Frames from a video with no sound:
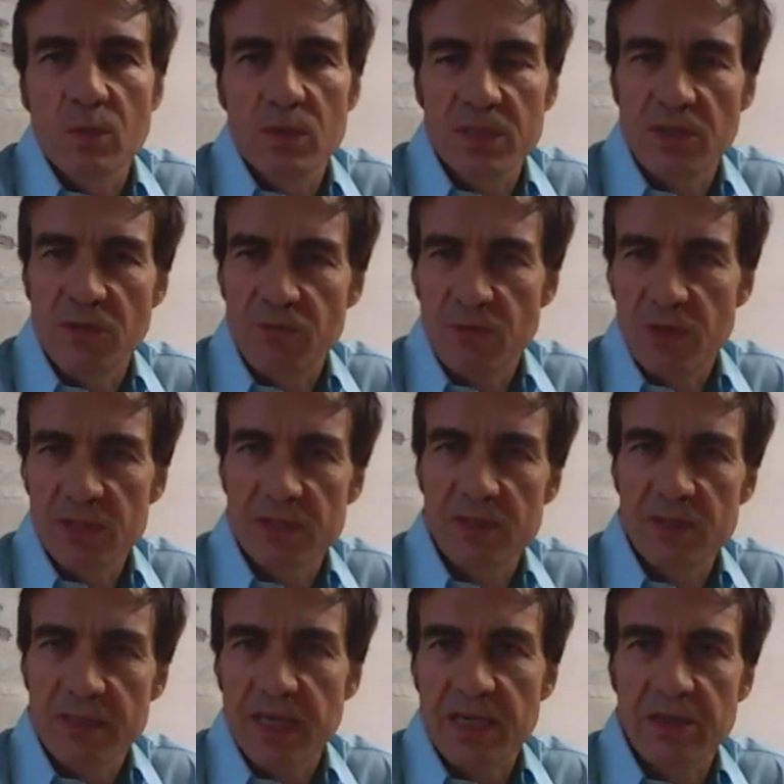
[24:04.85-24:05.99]
Was it the
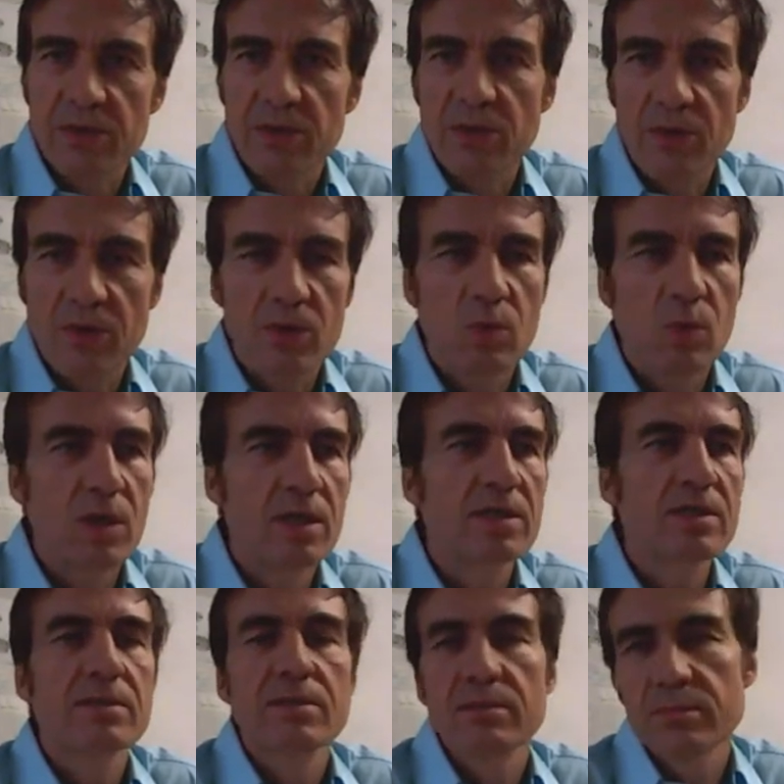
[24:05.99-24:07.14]
first, second, or third
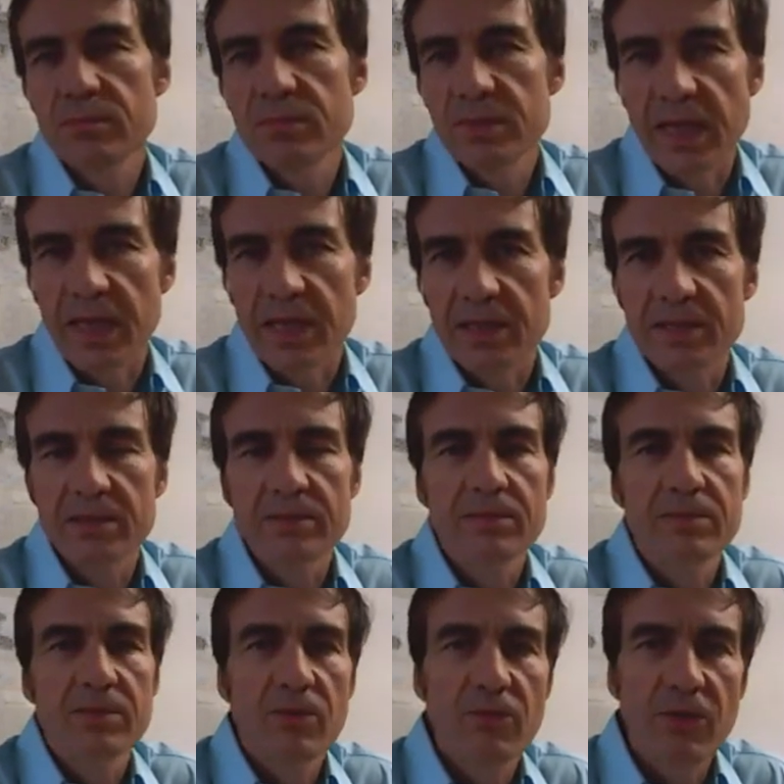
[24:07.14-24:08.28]
word? Second.
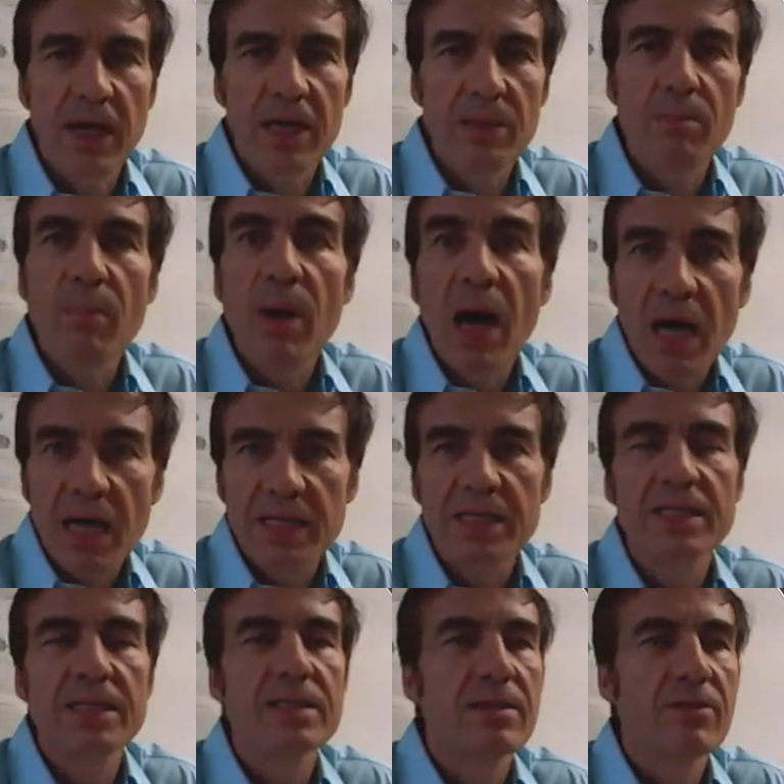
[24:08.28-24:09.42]
Fine,
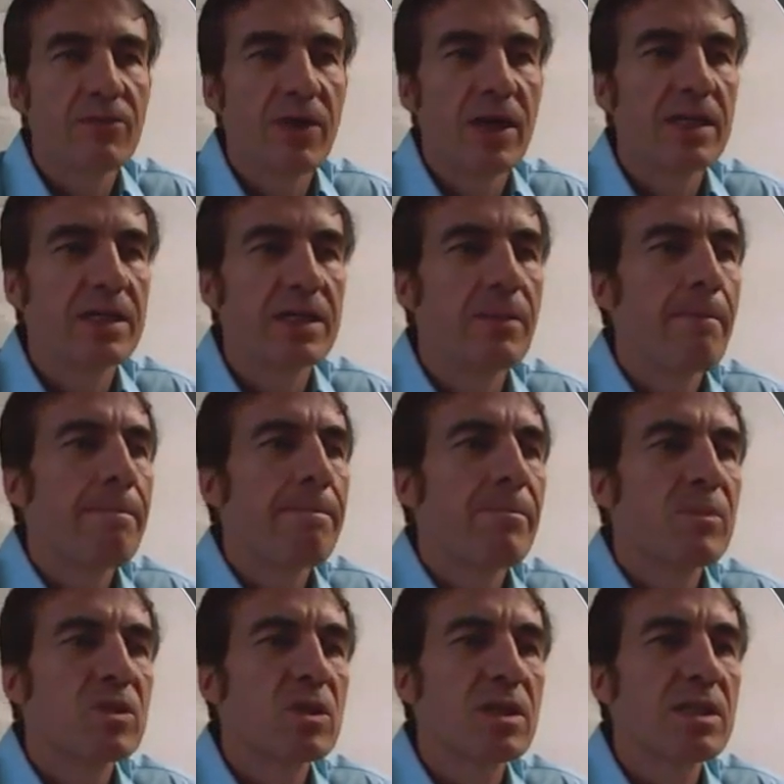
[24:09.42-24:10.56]
pine, fine.
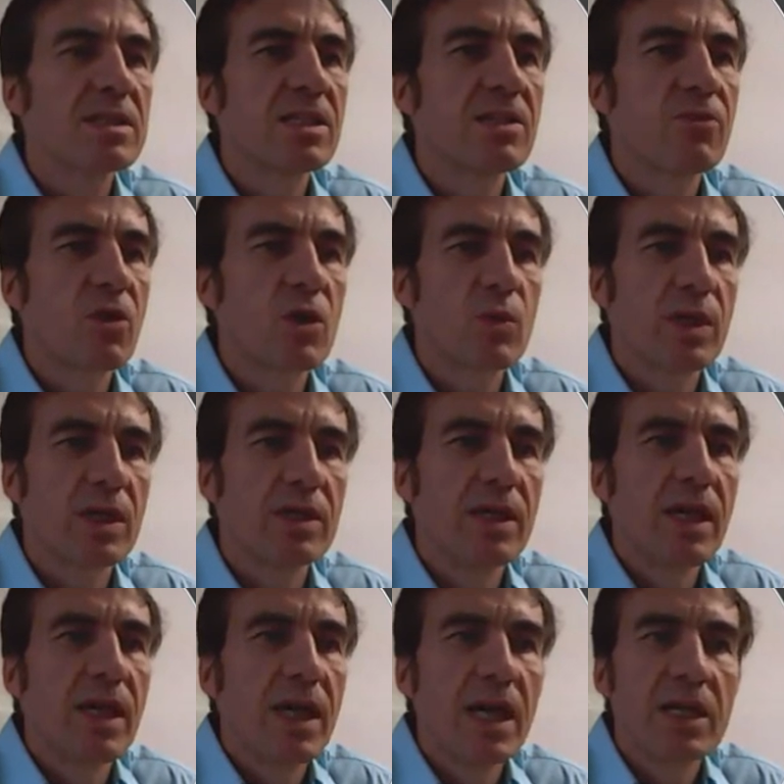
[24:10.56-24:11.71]
So listening for odd one out.
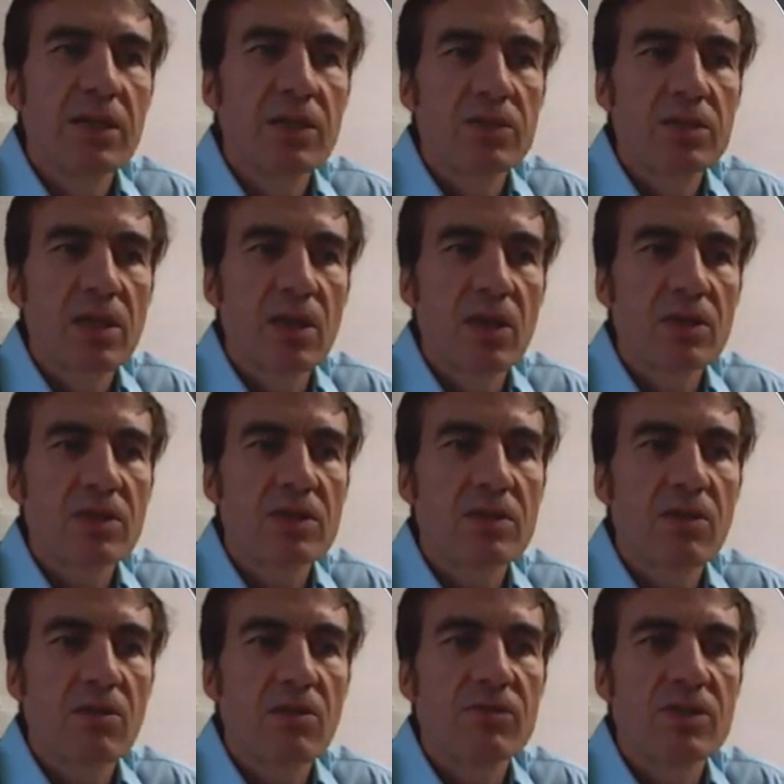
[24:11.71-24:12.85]
And there's
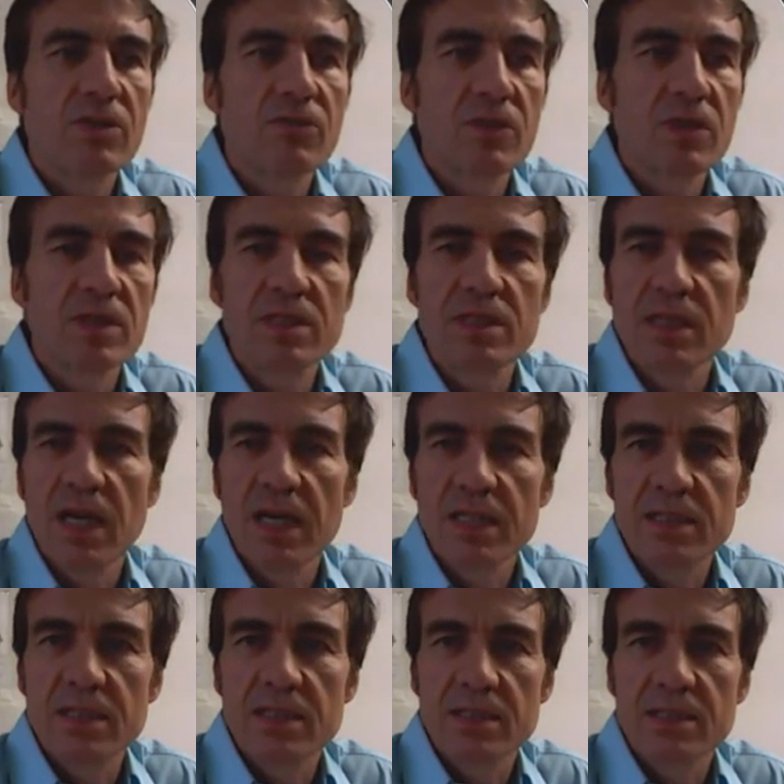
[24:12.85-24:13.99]
lots of different
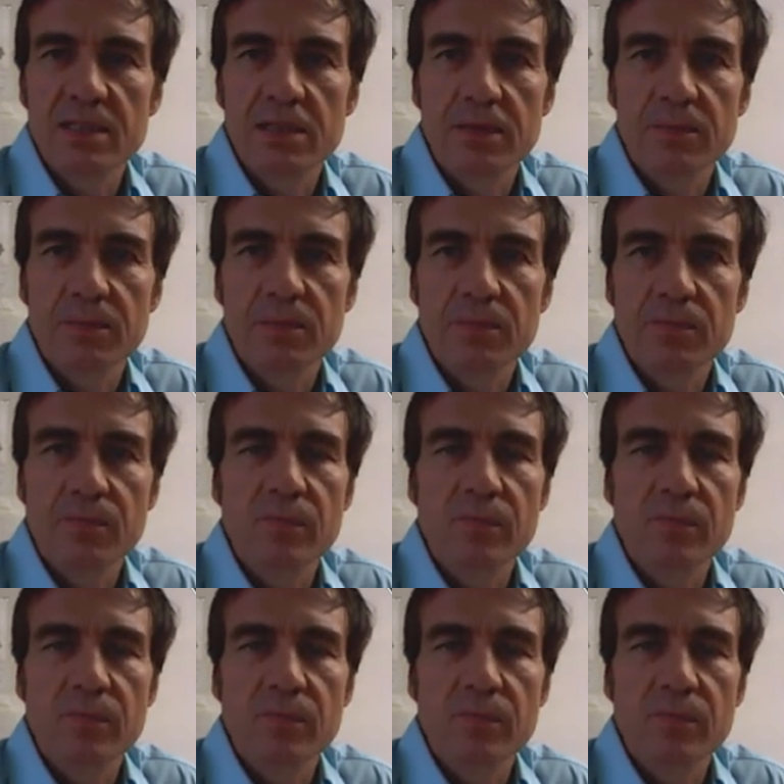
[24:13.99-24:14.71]
ideas here.